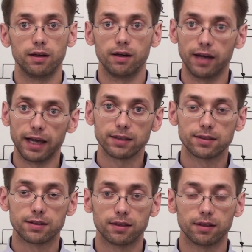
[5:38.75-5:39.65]

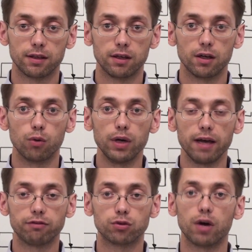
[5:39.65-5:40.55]
Next, we
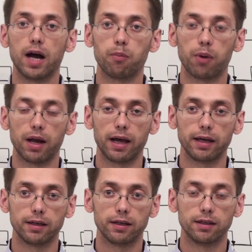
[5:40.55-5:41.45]
have to
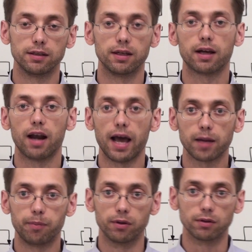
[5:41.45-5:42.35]
apply the
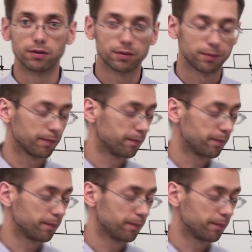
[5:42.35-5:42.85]
clock pulse.